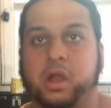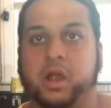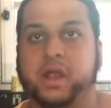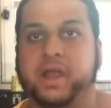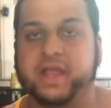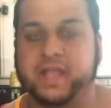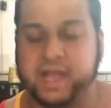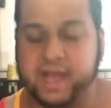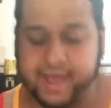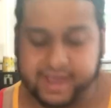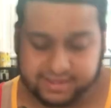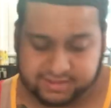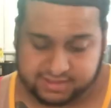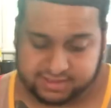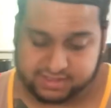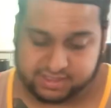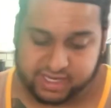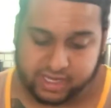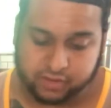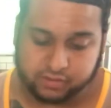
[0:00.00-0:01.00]
Alright guys,
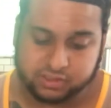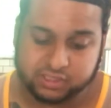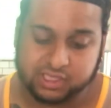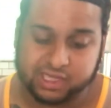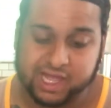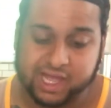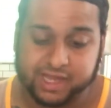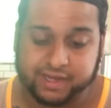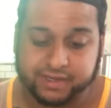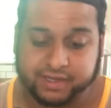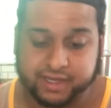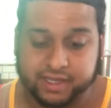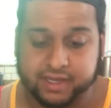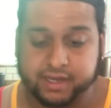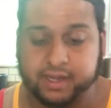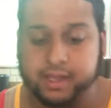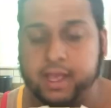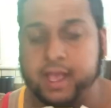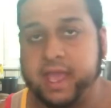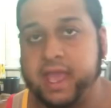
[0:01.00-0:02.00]
this nail salon
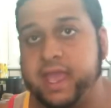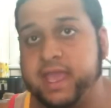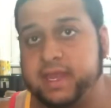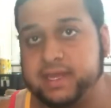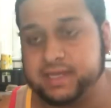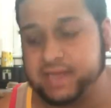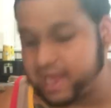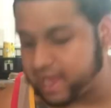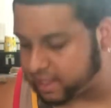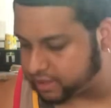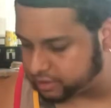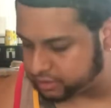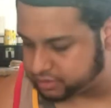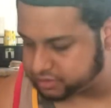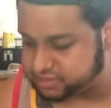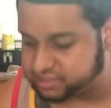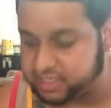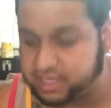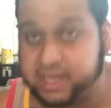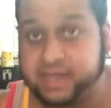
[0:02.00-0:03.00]
did
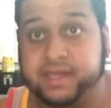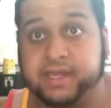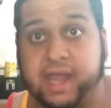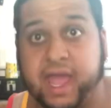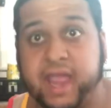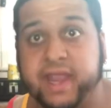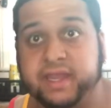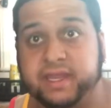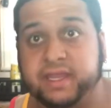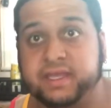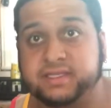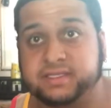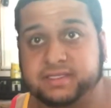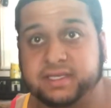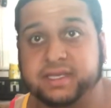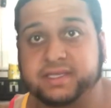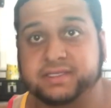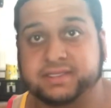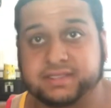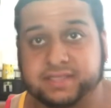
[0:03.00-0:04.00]

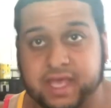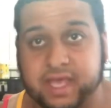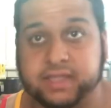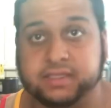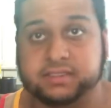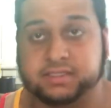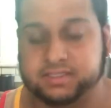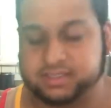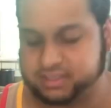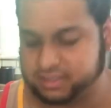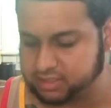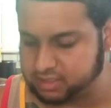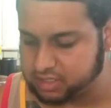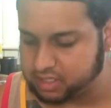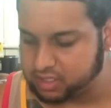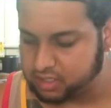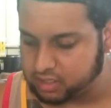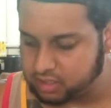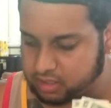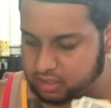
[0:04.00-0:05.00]
$8.96.
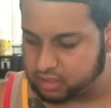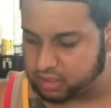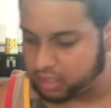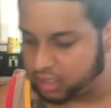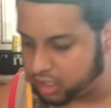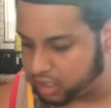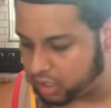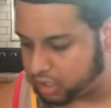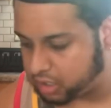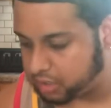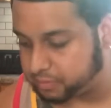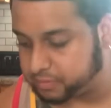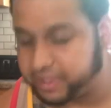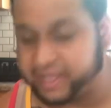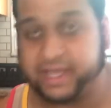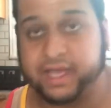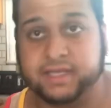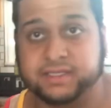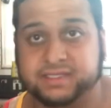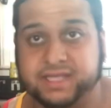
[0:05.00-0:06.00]

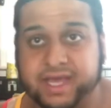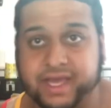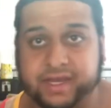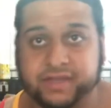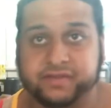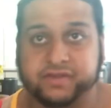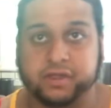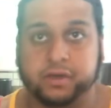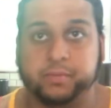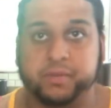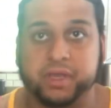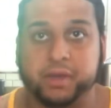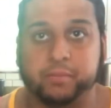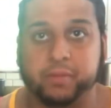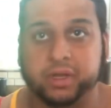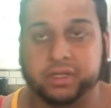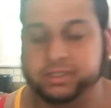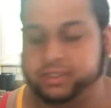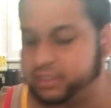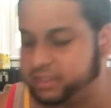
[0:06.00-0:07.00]
Like I said, it's going to be a
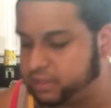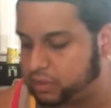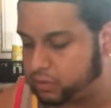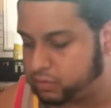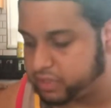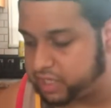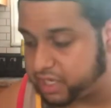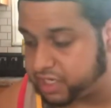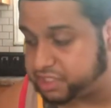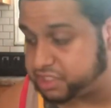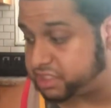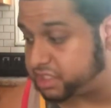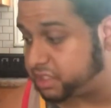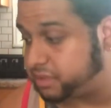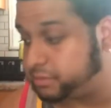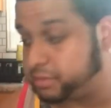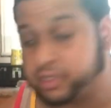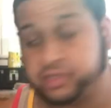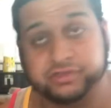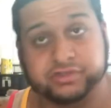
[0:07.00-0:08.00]
monthly
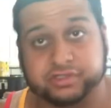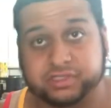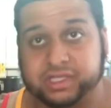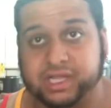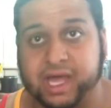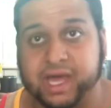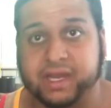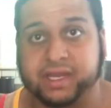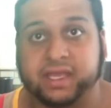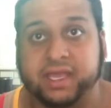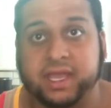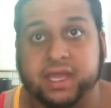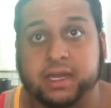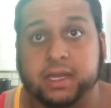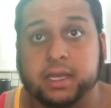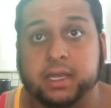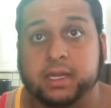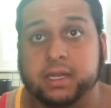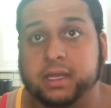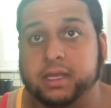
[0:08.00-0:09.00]
location because there's a lot of
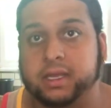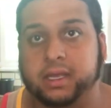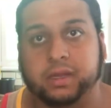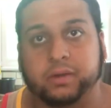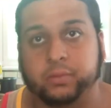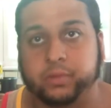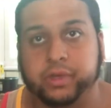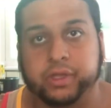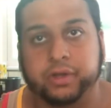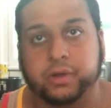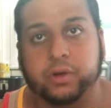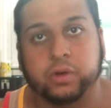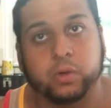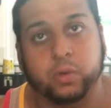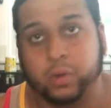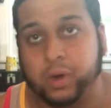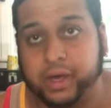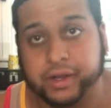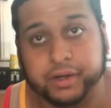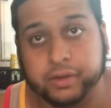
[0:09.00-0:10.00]
candy in it and we don't
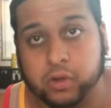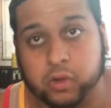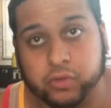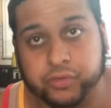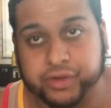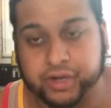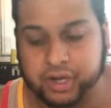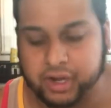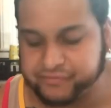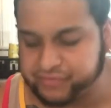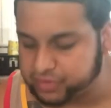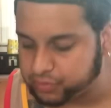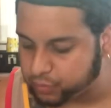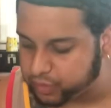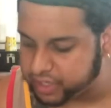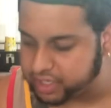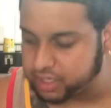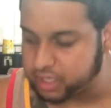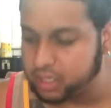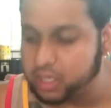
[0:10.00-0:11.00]
want to go there every
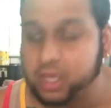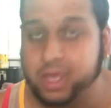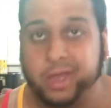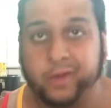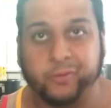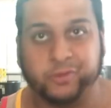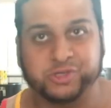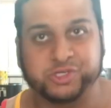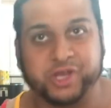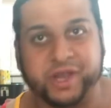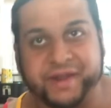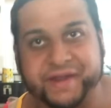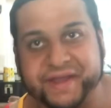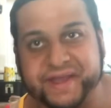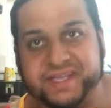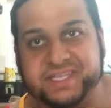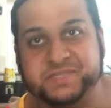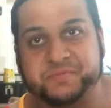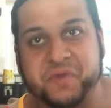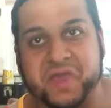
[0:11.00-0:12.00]
week. We're trying to
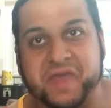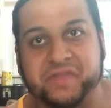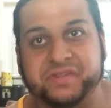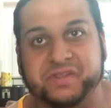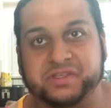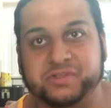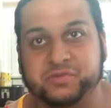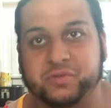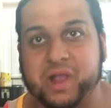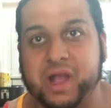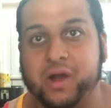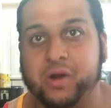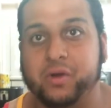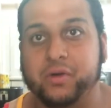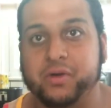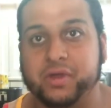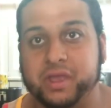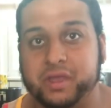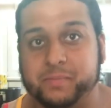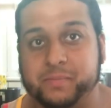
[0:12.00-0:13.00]
expand this
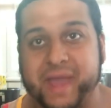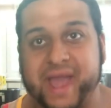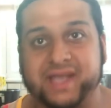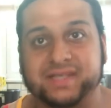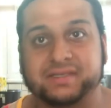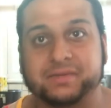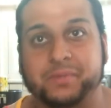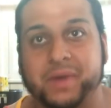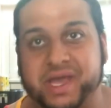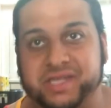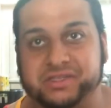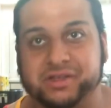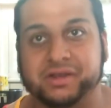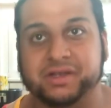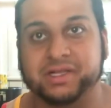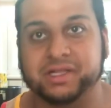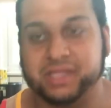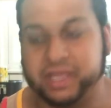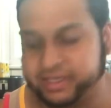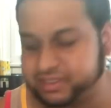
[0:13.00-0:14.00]
route and maximize our
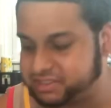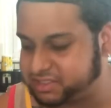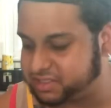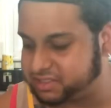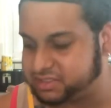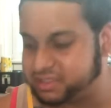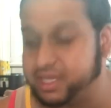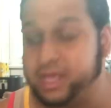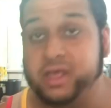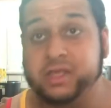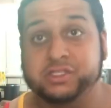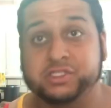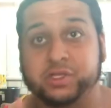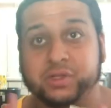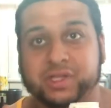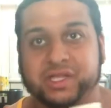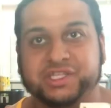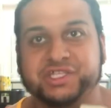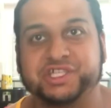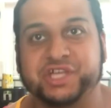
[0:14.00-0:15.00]
collections. So
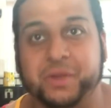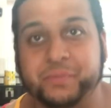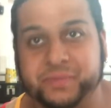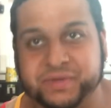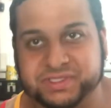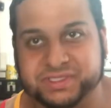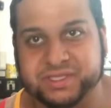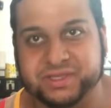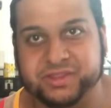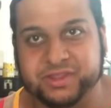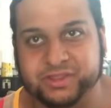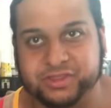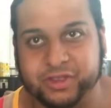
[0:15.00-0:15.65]
let's jump into the